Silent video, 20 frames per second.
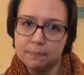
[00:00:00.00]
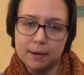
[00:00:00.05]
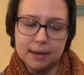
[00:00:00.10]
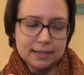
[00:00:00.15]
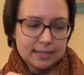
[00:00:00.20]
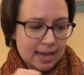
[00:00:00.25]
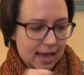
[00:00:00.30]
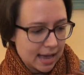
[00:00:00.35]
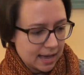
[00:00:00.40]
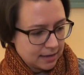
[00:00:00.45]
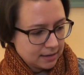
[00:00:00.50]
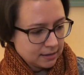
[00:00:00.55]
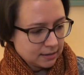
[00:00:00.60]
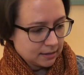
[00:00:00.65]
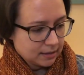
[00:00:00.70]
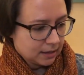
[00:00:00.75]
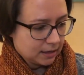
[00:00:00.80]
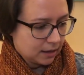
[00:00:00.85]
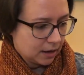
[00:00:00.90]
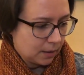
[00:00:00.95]
My dad,
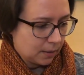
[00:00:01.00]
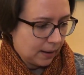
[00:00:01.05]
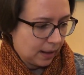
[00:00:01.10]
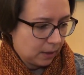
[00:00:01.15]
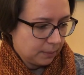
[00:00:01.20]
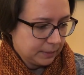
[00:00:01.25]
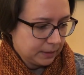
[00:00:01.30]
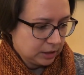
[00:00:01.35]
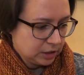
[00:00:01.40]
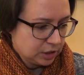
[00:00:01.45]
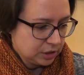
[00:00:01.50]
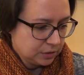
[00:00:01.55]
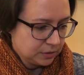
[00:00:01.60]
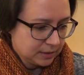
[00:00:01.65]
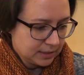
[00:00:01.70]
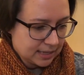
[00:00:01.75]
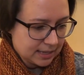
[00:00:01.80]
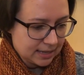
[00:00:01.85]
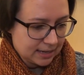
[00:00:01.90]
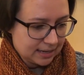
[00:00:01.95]
you know, helped me
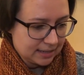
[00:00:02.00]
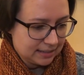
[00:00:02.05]
choose it,